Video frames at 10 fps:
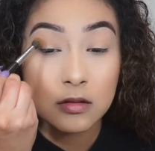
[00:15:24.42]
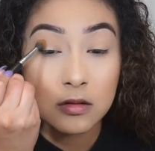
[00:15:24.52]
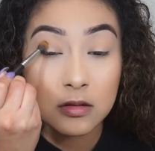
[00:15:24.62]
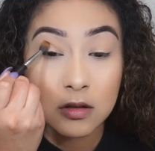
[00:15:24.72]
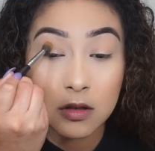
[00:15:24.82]

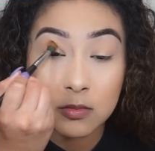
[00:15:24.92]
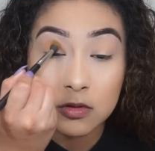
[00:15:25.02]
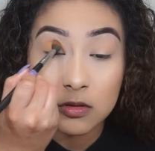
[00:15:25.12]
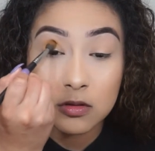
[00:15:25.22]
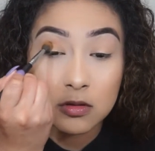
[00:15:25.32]
So I'm just
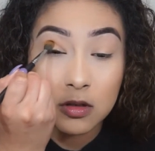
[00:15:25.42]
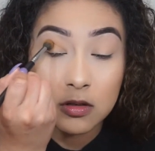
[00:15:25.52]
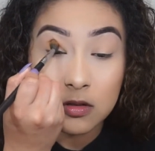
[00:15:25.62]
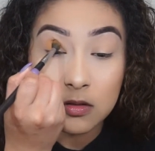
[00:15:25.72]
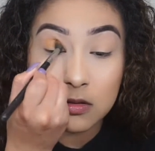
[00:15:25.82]
going to start
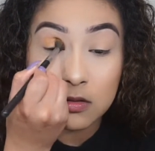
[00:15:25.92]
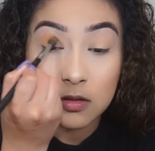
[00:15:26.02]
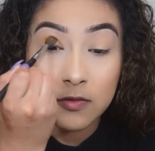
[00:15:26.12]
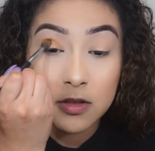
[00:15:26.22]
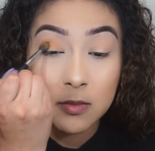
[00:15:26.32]
to,
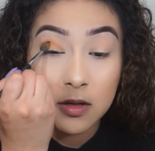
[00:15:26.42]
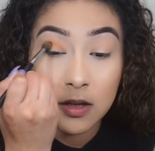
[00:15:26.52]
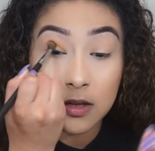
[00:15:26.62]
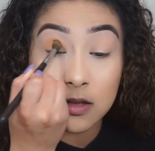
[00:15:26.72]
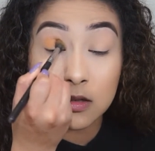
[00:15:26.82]
first I'm going to
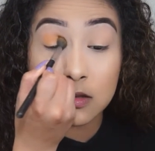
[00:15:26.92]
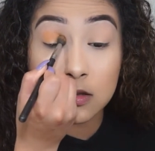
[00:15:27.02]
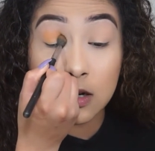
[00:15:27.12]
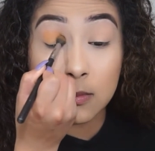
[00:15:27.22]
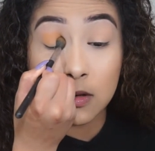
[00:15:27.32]
like
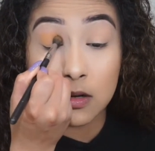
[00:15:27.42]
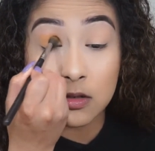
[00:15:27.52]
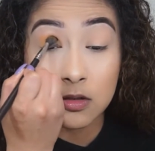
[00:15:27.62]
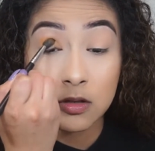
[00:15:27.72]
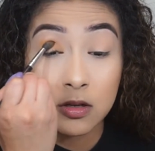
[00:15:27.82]
stab that
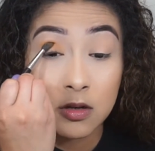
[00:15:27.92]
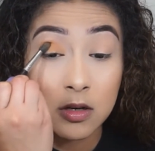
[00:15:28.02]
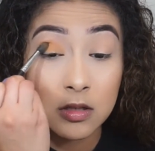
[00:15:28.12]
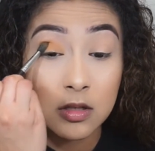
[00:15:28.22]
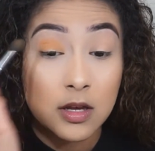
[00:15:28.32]
into the
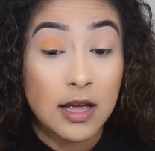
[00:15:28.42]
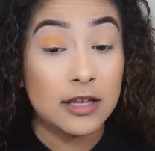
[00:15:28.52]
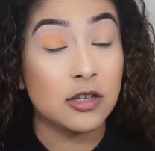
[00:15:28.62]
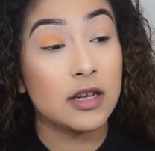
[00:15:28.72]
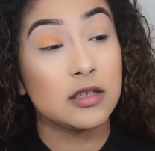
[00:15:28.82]
crease. As
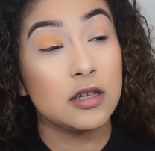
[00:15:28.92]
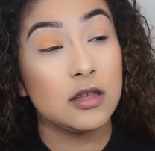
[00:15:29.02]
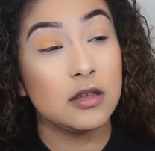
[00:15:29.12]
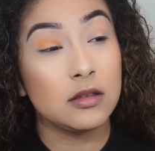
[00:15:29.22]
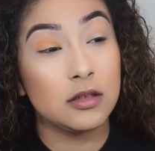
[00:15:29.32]
you can
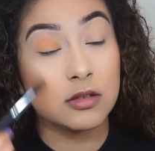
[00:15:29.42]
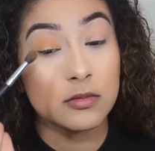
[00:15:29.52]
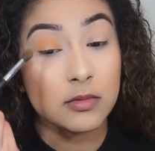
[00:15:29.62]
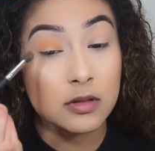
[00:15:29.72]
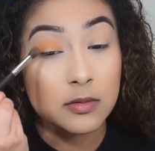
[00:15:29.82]
see, these are
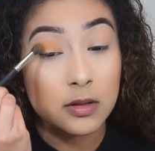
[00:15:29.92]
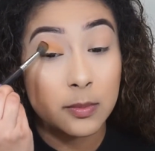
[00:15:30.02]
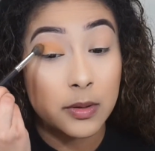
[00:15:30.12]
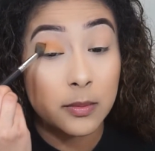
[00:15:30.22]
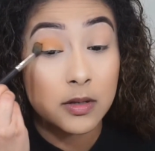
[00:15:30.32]
really, really
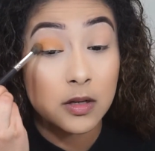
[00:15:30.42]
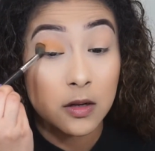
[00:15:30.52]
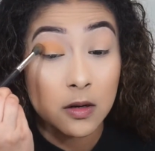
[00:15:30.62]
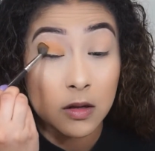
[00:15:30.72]
pigmented.